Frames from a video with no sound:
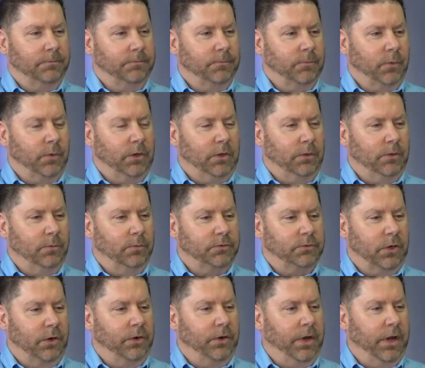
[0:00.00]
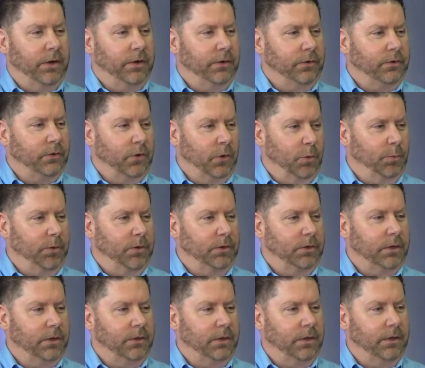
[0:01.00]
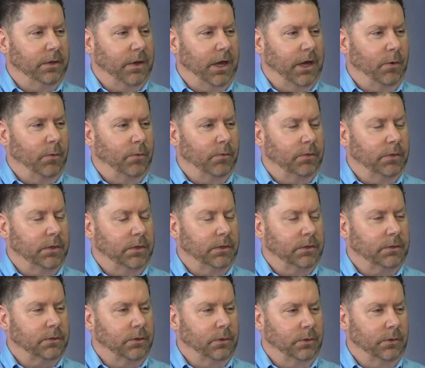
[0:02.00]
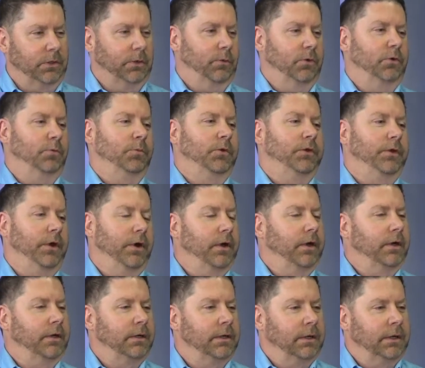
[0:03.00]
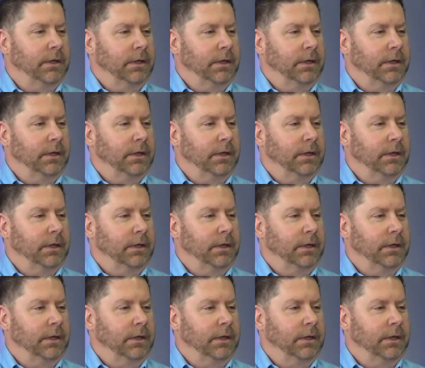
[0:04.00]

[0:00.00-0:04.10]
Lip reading: We started out in Turmon, and then now currently we're in Madera.